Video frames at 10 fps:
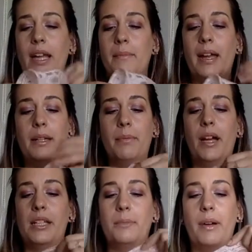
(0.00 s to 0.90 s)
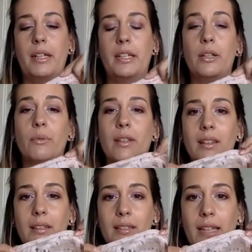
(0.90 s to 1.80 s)
I made bias binding with
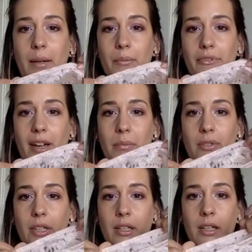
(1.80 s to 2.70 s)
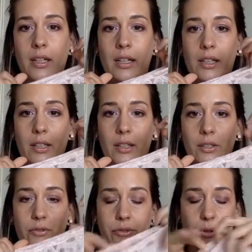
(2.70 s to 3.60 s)
the same fabric
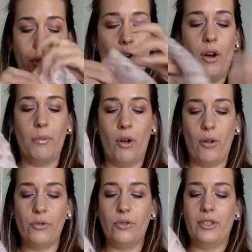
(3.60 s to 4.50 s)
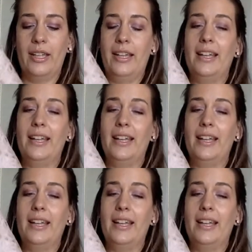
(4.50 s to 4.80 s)
for the armholes.